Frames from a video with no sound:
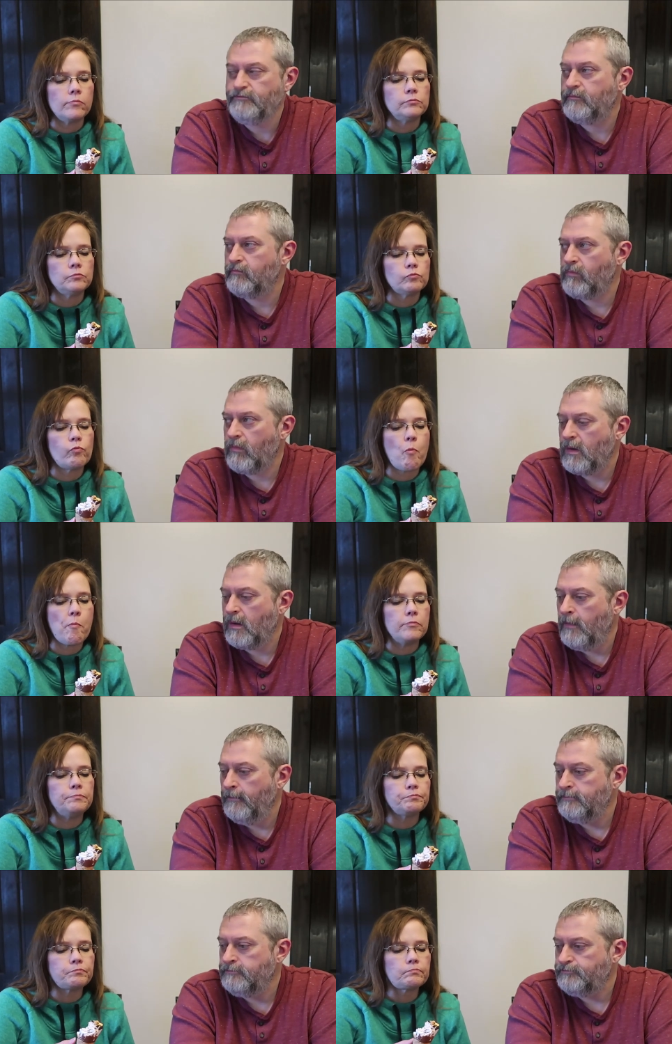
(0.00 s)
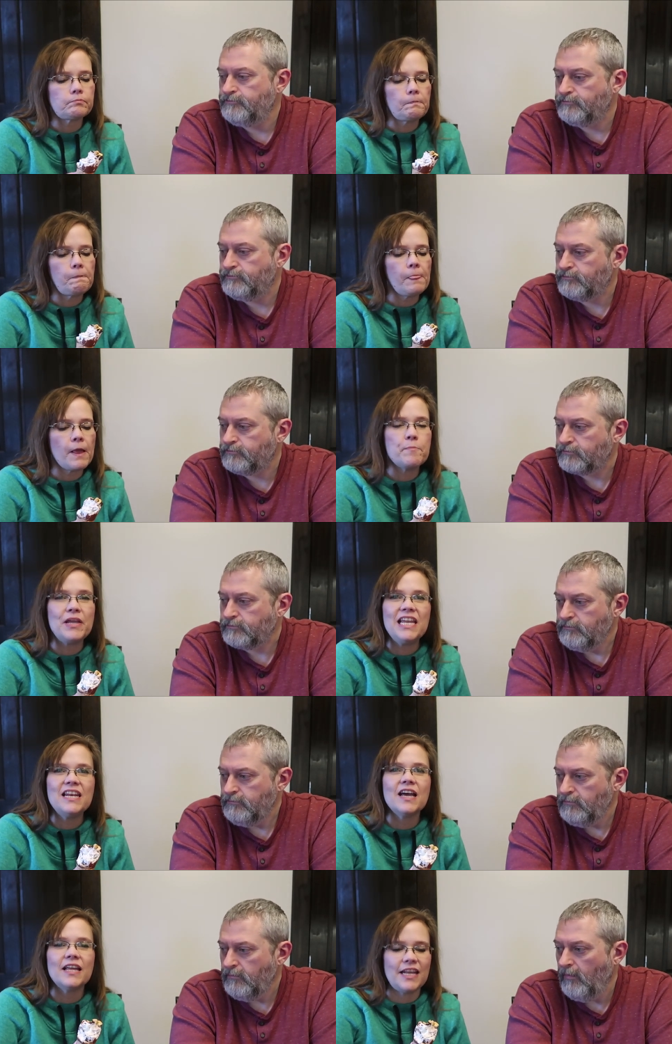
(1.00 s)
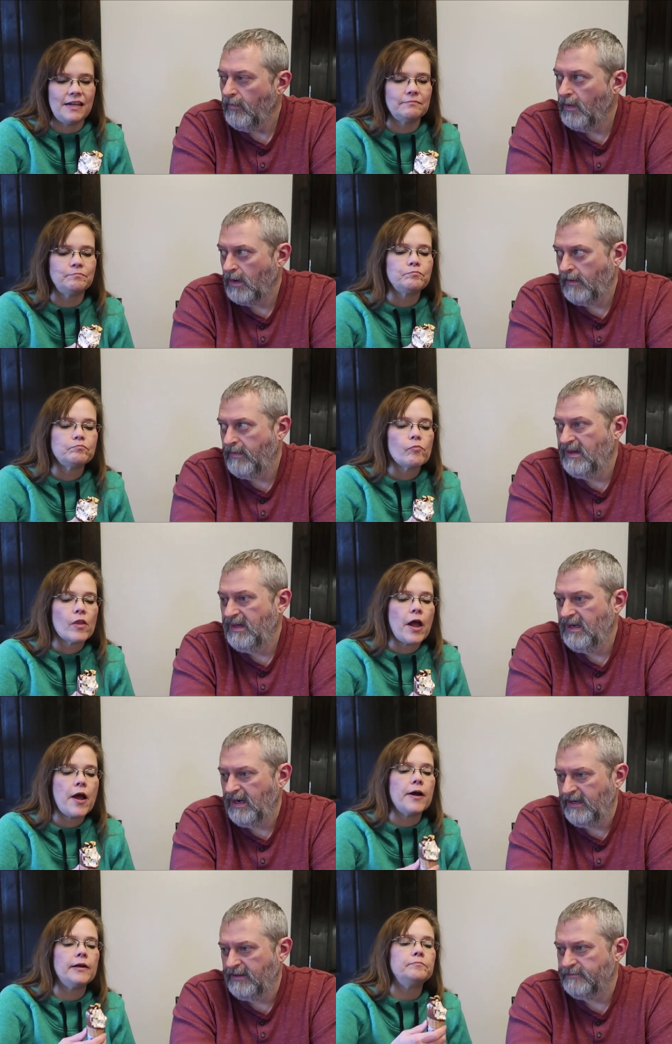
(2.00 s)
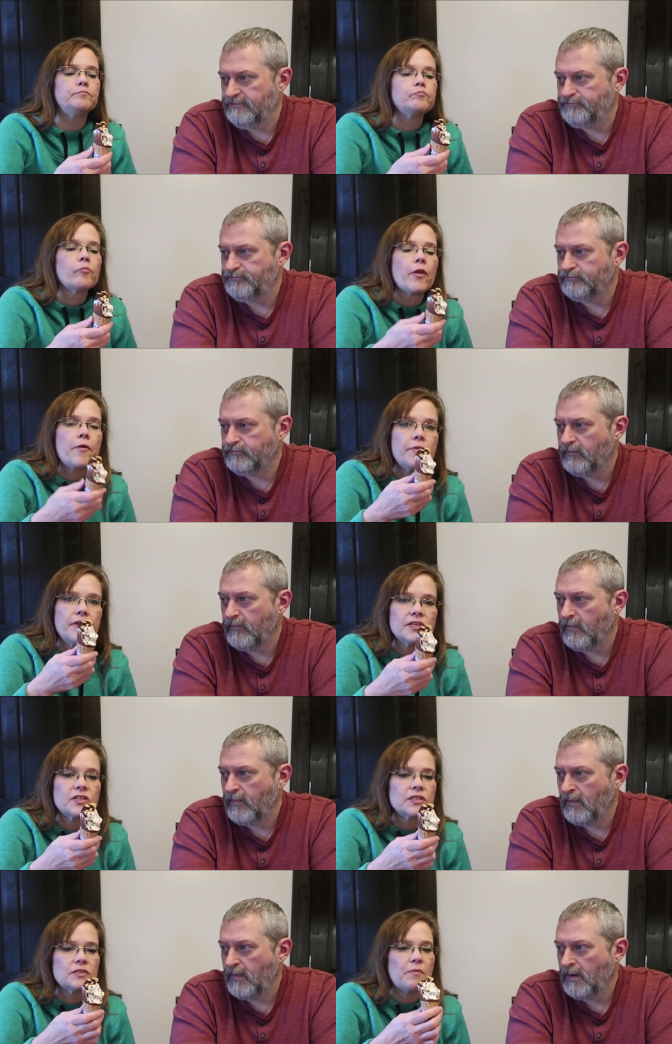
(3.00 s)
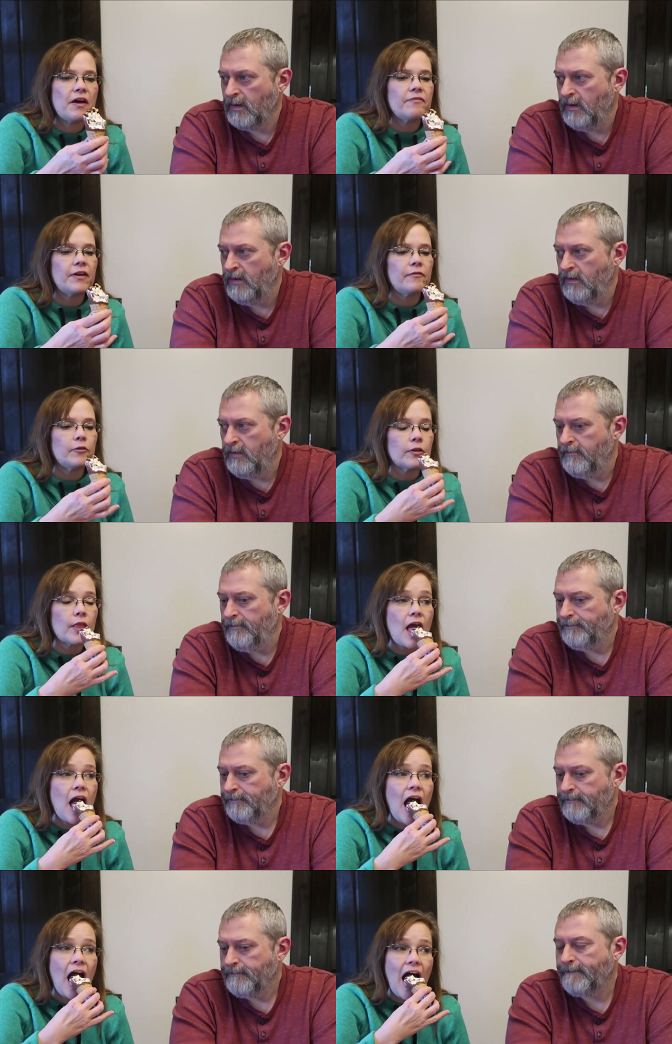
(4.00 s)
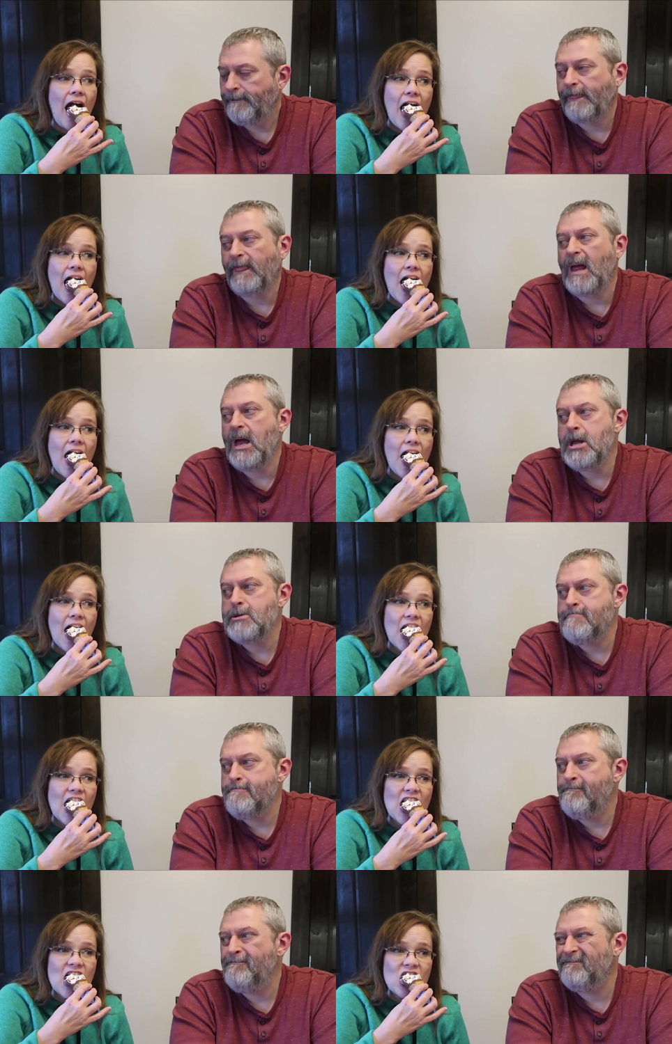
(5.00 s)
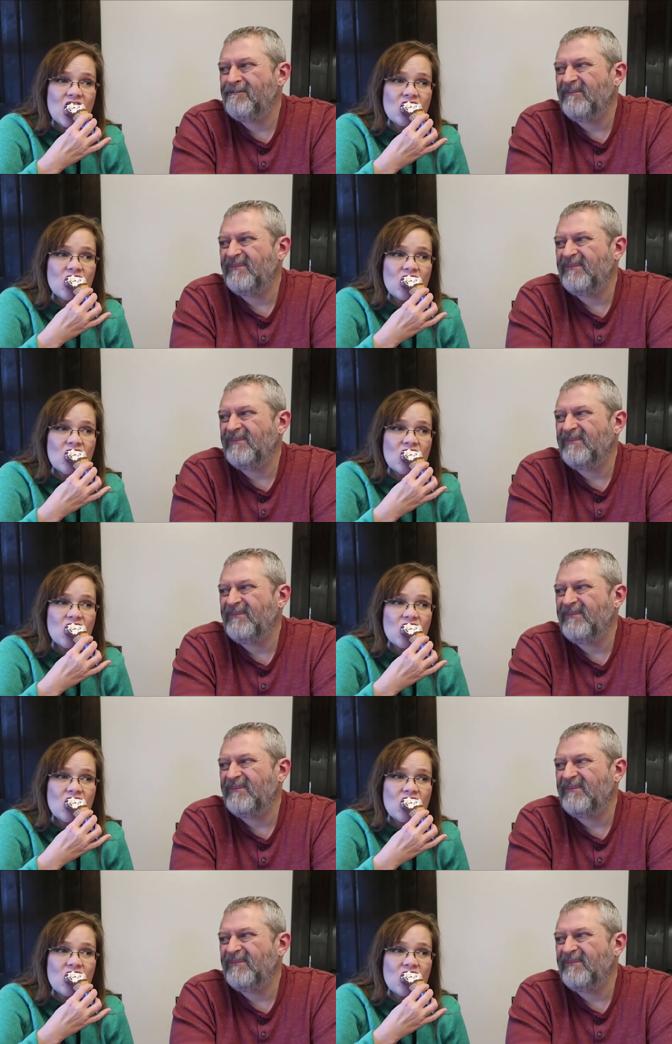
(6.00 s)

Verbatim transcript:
Speaker 1: Mm-hmm. Peanutty. Peanut. Um, this is my favorite.
Speaker 2: Um,